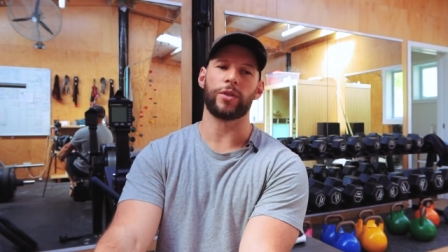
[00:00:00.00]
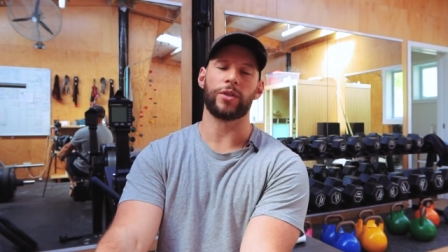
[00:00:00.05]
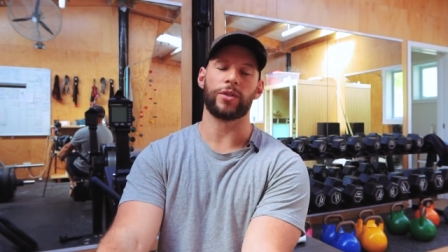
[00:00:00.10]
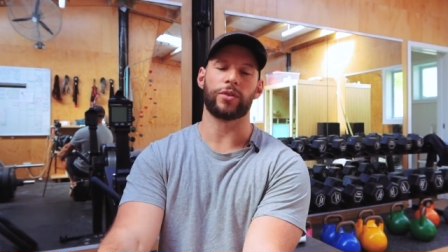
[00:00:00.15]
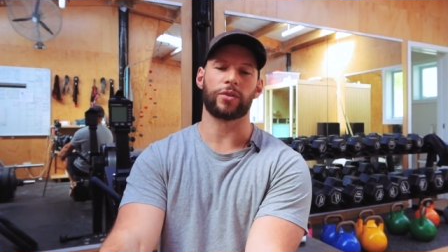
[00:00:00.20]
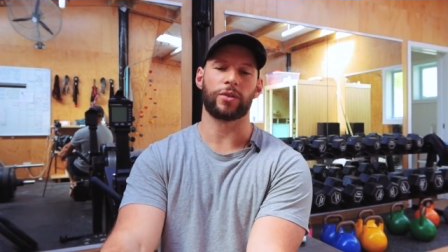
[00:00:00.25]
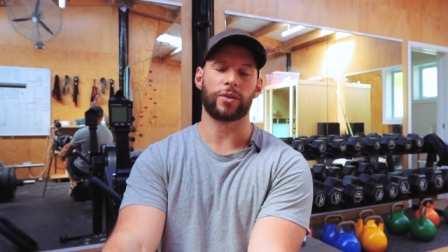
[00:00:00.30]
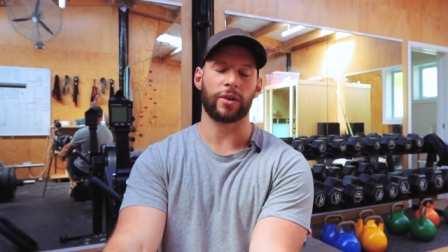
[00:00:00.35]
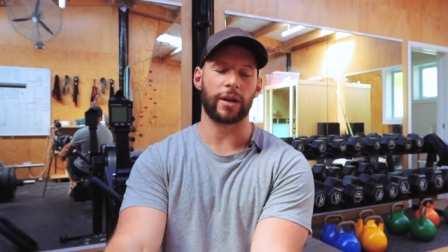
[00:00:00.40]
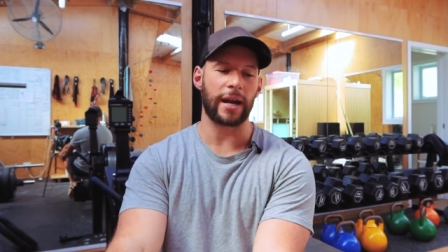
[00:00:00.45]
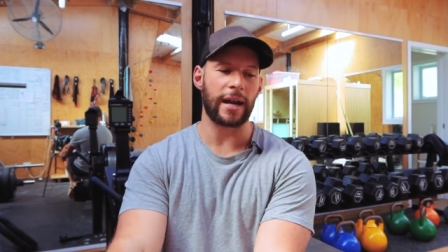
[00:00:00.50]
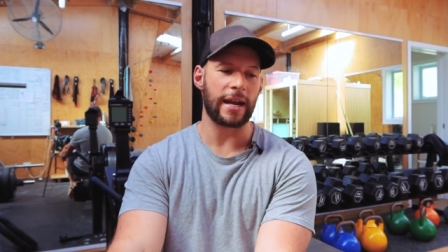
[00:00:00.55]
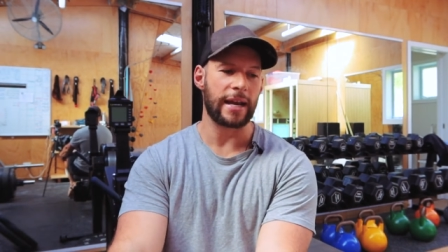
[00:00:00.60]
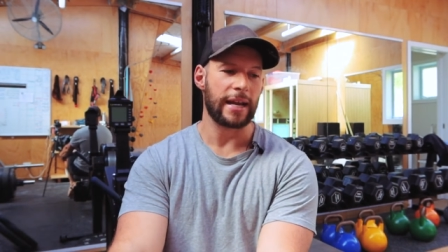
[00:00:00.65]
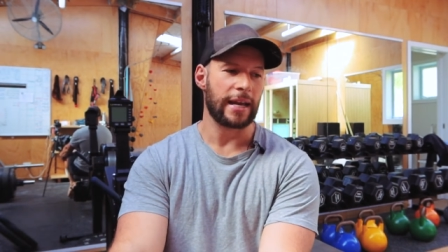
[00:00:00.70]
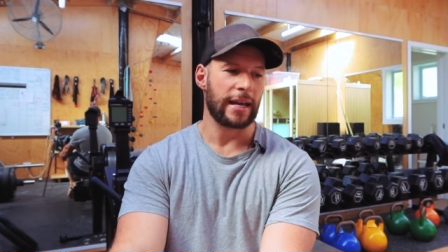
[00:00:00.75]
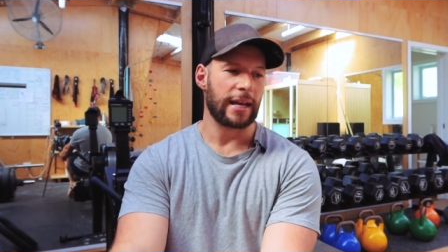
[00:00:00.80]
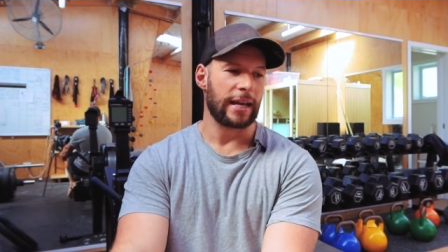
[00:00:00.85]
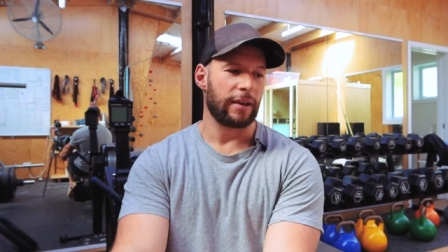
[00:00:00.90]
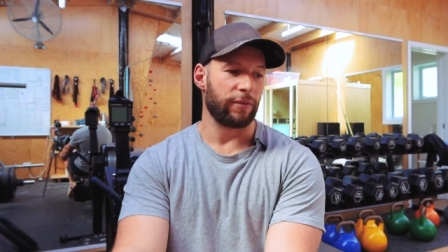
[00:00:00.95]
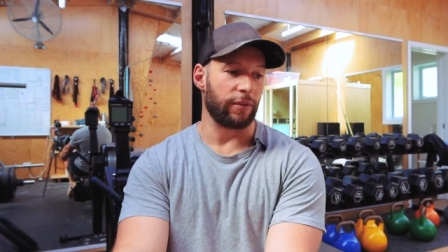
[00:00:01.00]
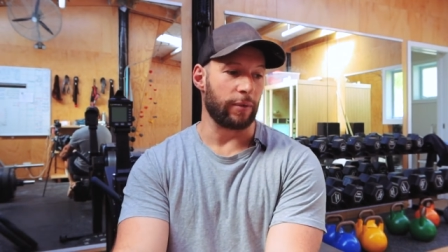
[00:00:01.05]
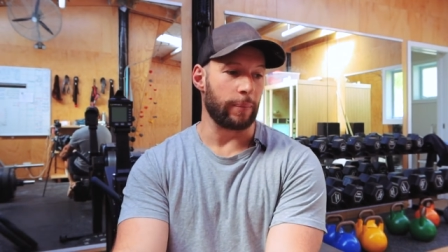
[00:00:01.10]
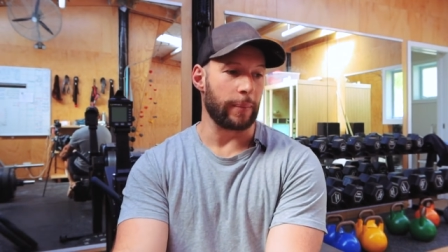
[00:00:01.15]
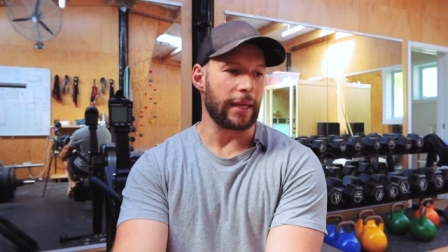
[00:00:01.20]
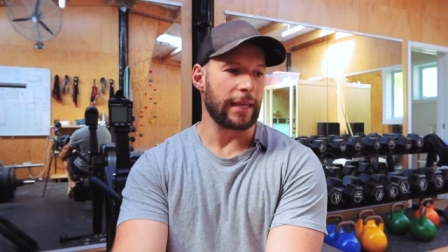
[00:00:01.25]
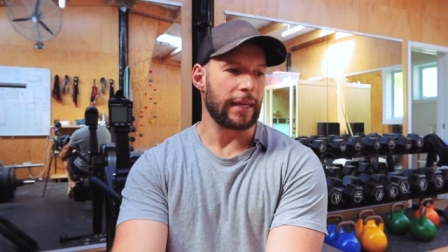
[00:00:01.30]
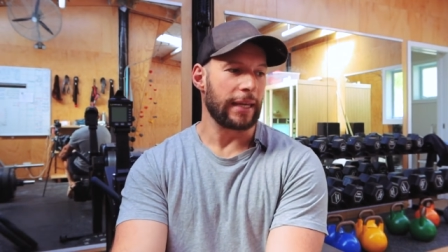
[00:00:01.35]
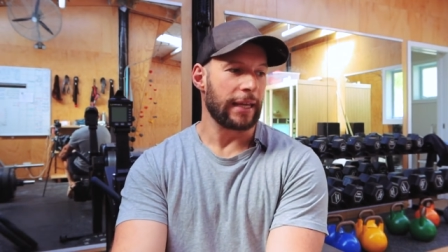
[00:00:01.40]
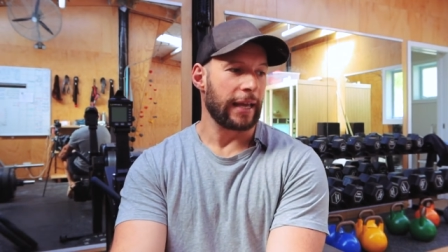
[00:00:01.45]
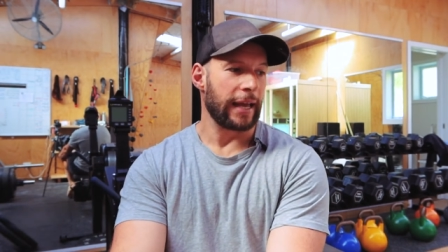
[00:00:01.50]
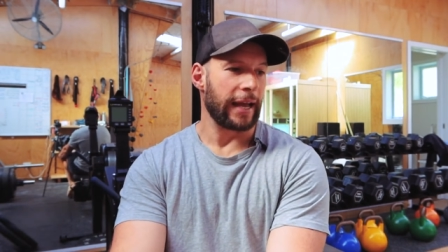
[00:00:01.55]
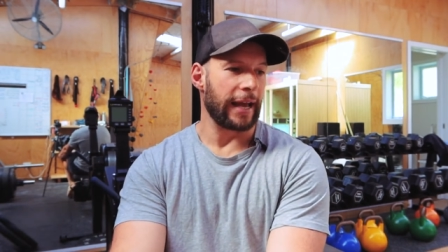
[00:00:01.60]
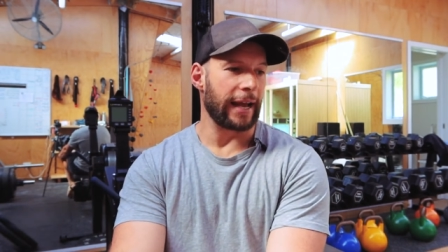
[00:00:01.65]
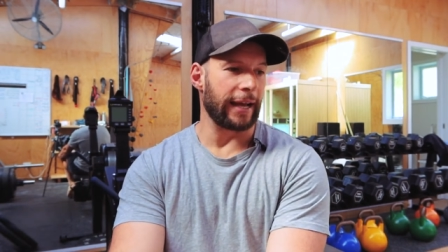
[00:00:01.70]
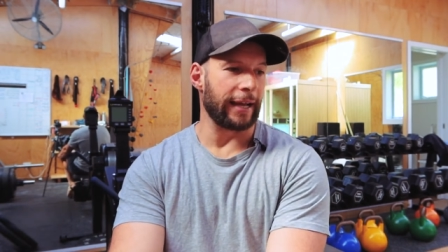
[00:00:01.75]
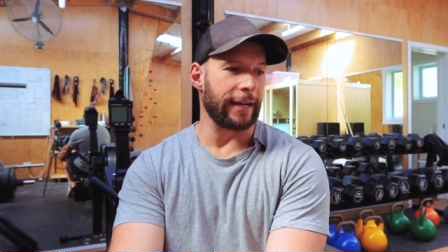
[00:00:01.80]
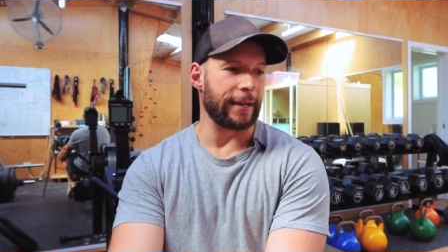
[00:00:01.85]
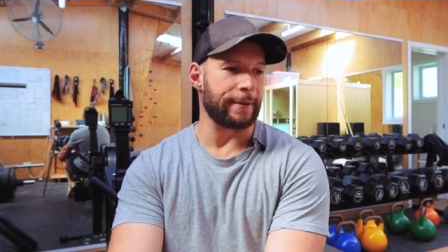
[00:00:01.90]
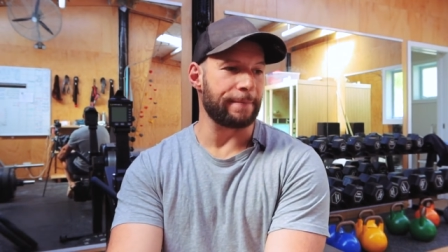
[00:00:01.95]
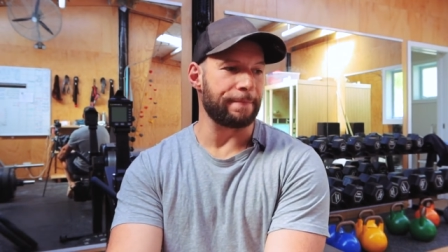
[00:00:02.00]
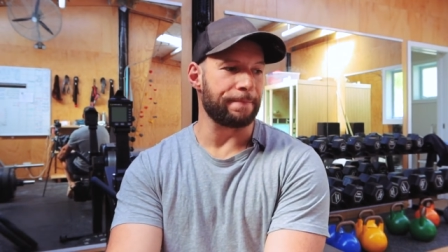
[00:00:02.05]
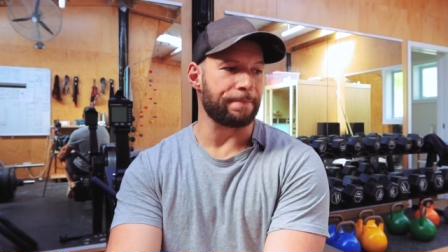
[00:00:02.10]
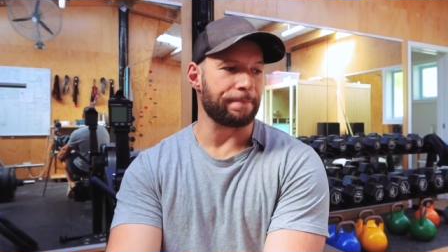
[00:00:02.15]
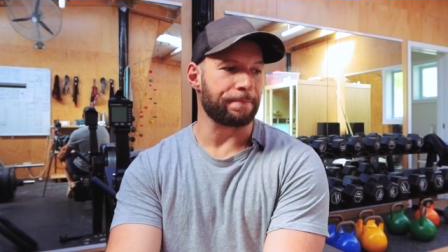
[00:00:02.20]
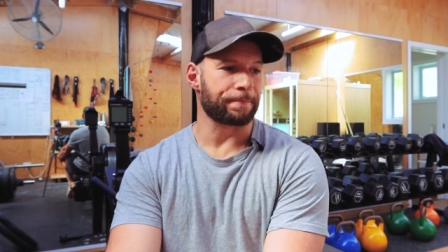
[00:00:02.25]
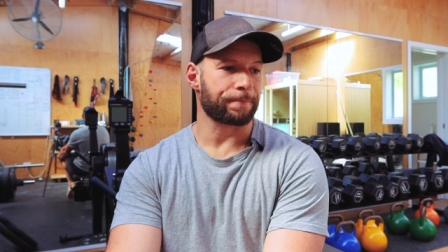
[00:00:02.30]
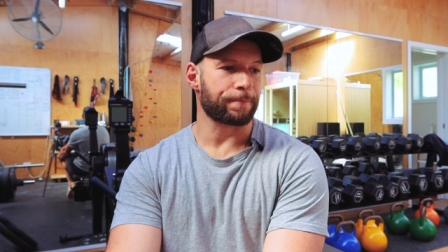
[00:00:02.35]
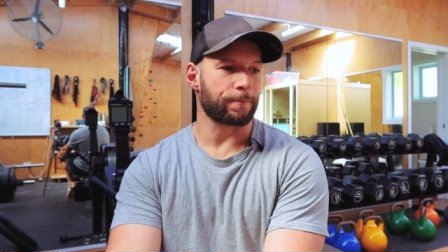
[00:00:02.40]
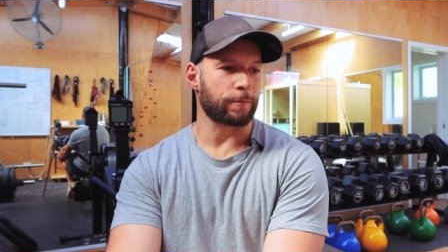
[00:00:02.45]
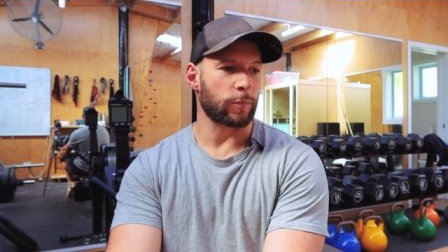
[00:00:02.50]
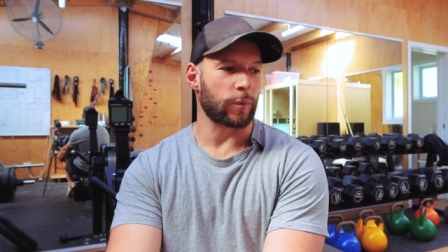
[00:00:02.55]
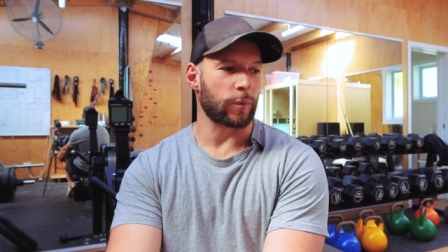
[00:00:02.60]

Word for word: which is great for me. Um,